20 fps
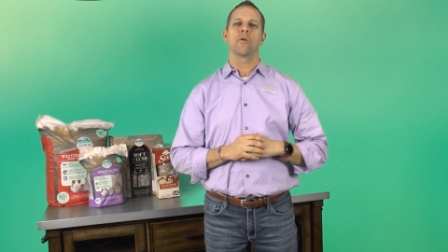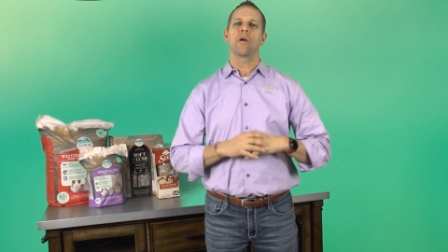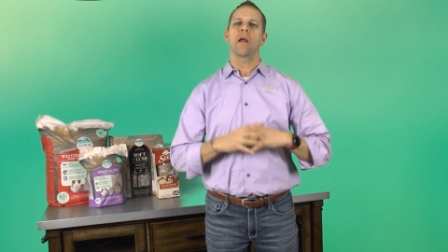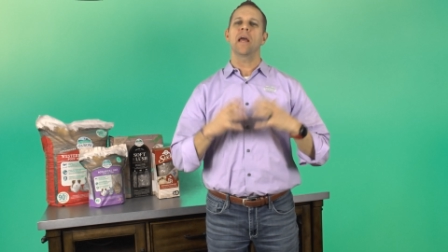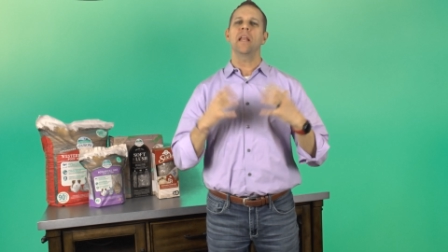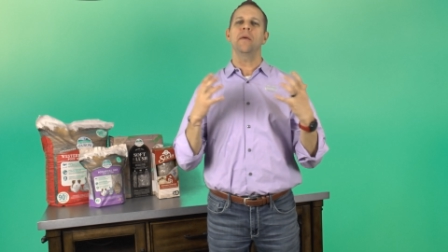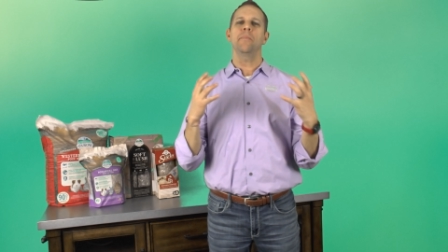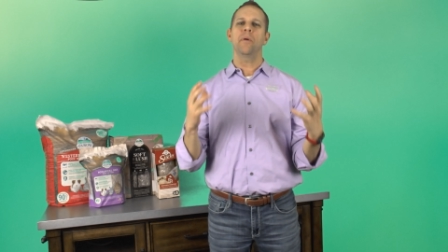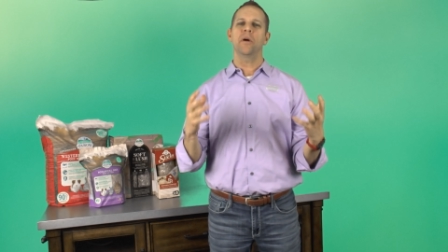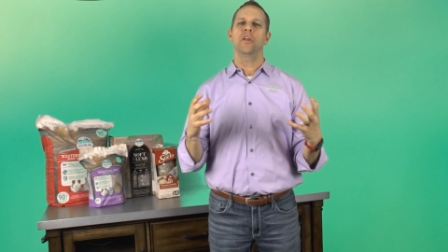or
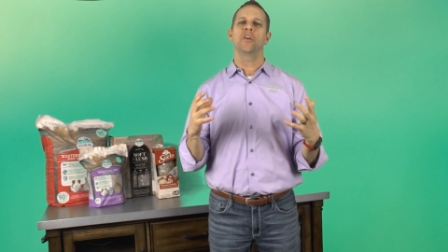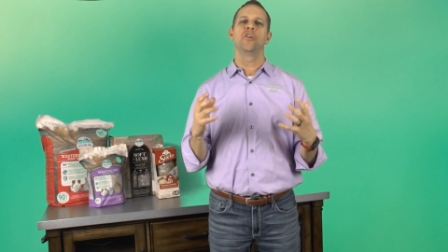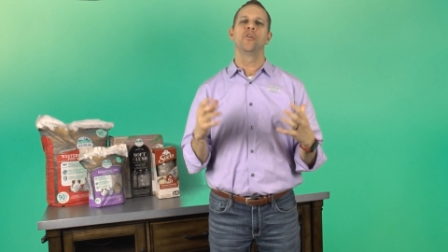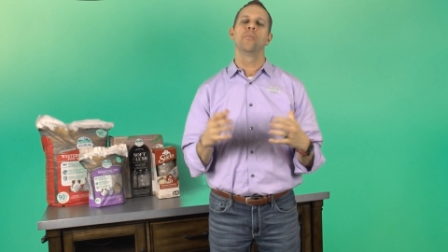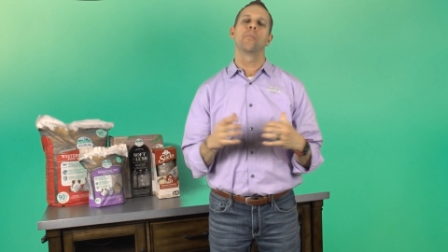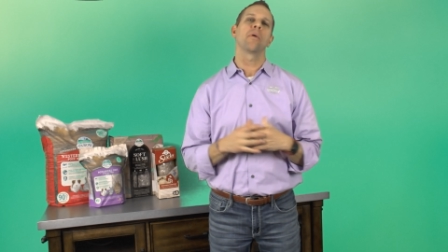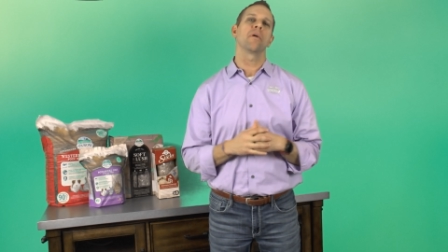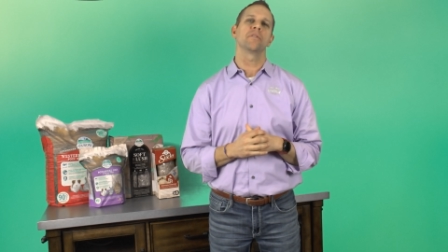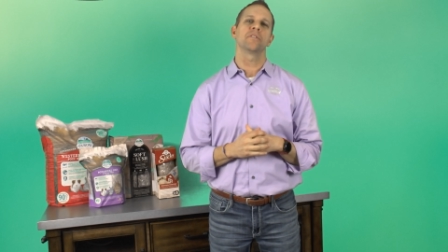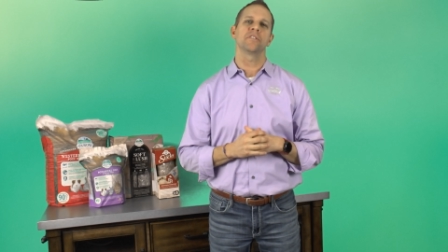anybody
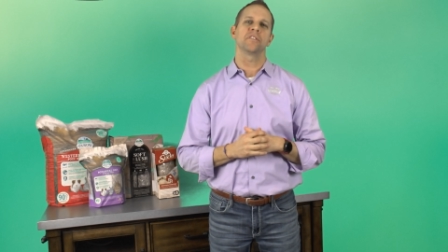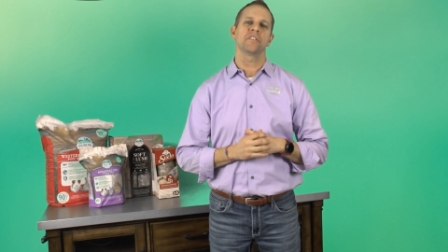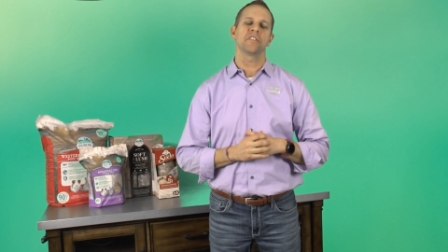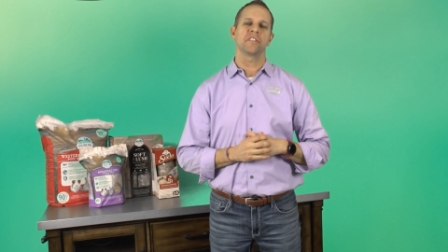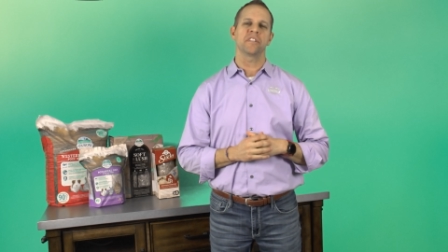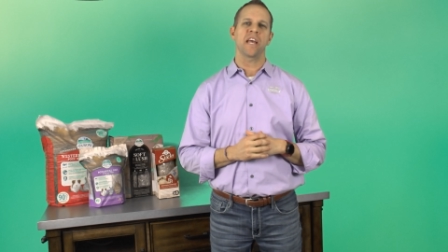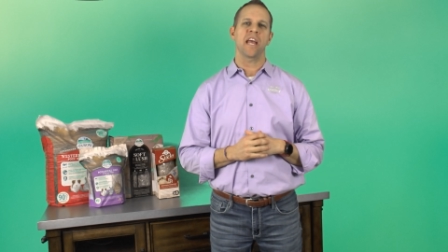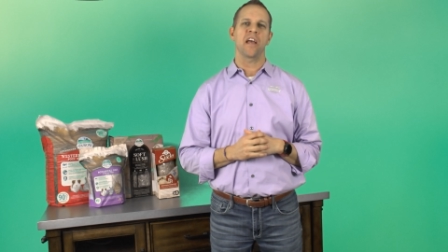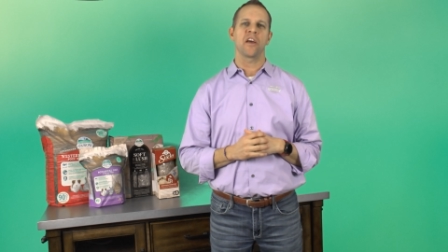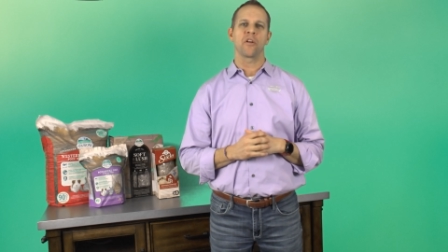who
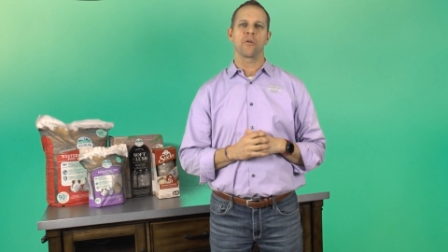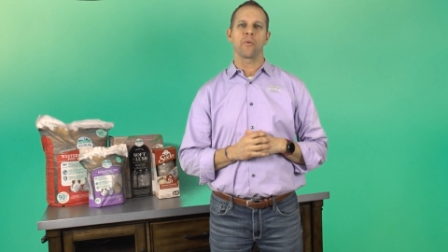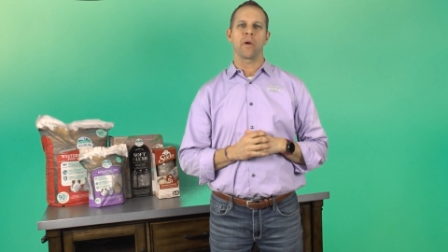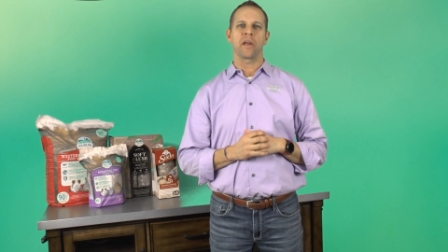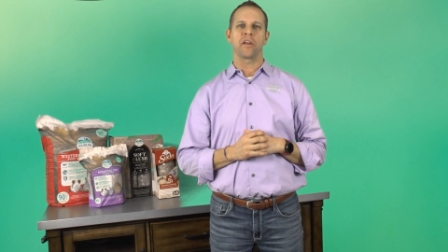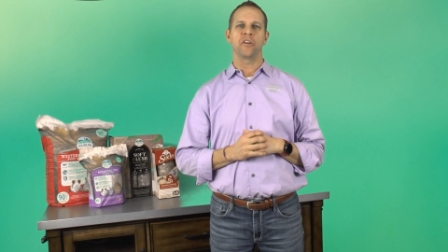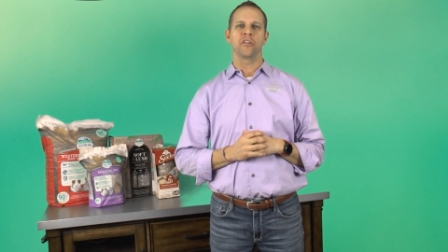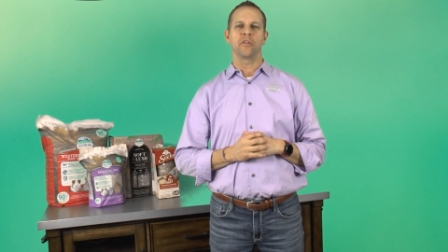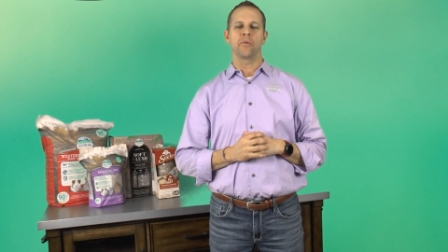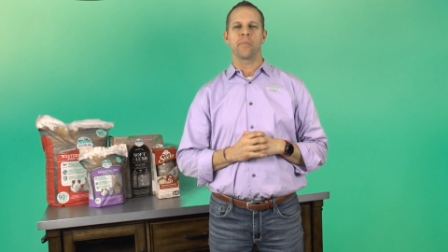purchases hay on a
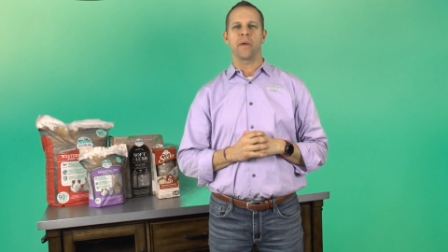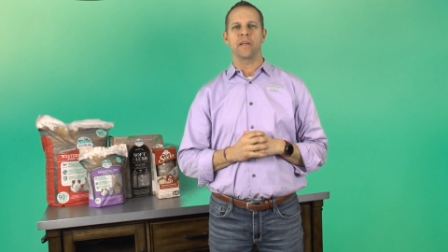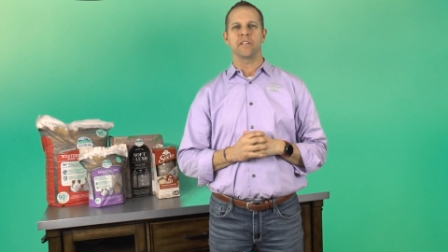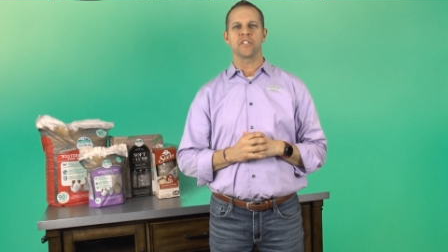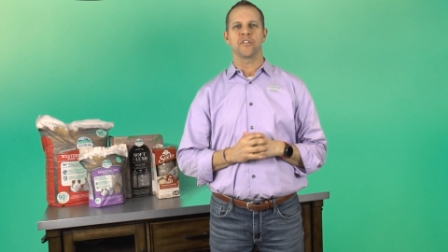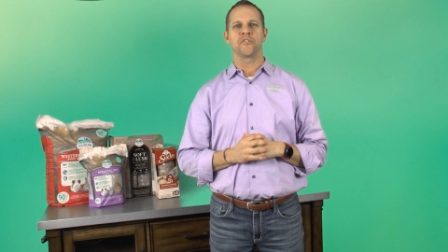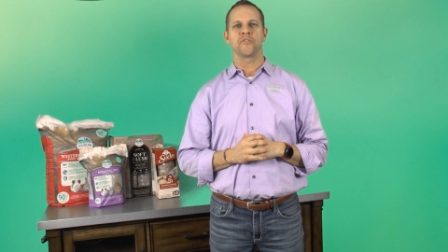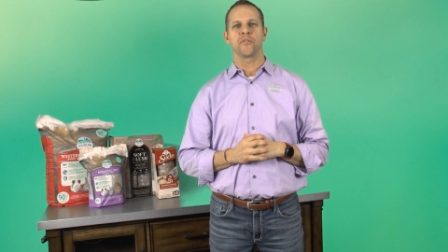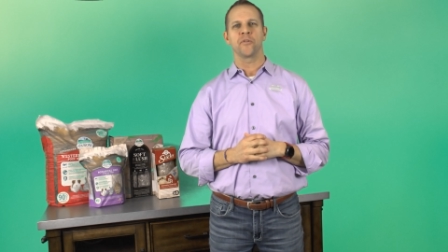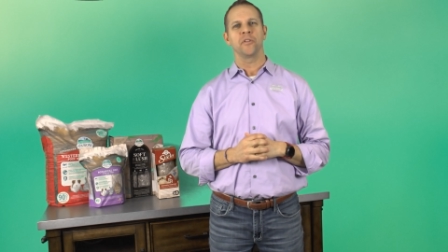regular
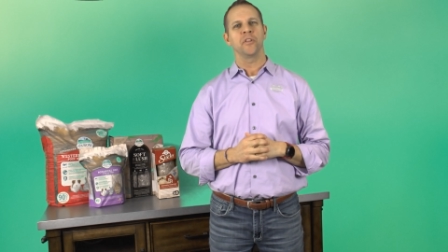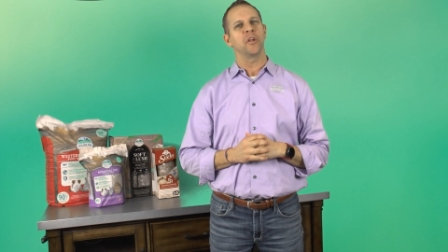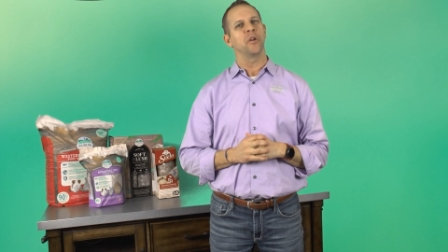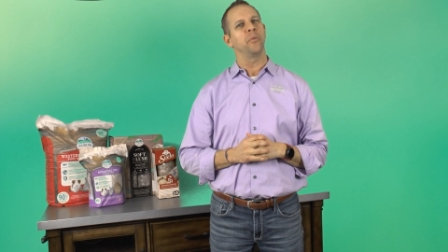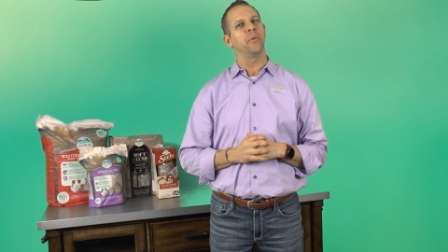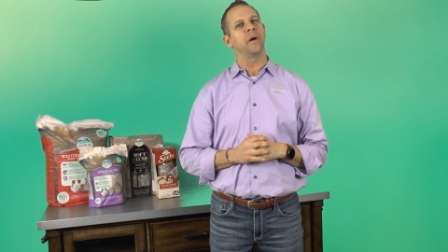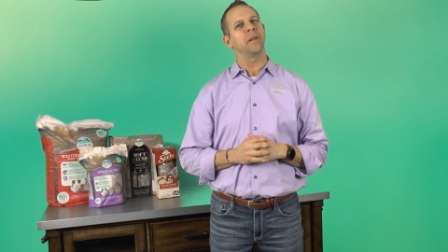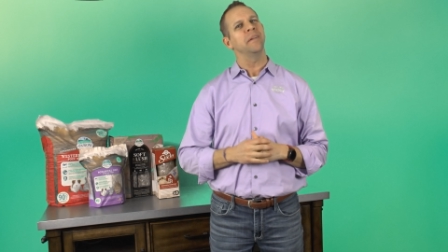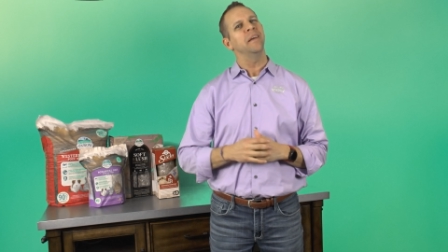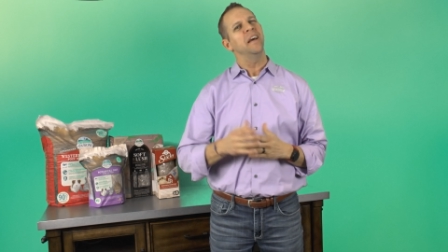basis for a
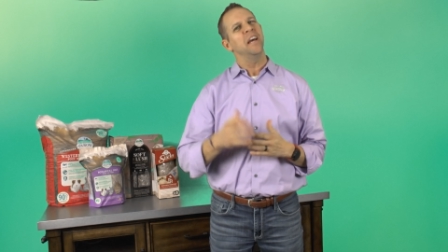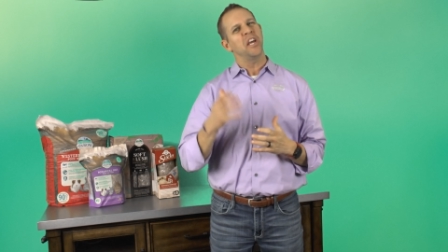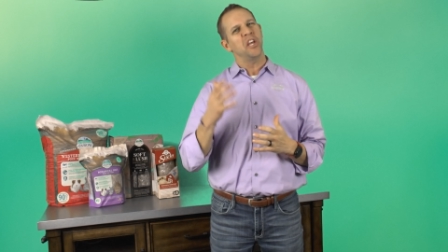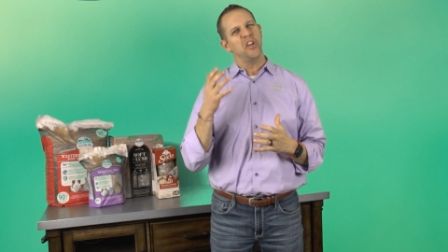little one,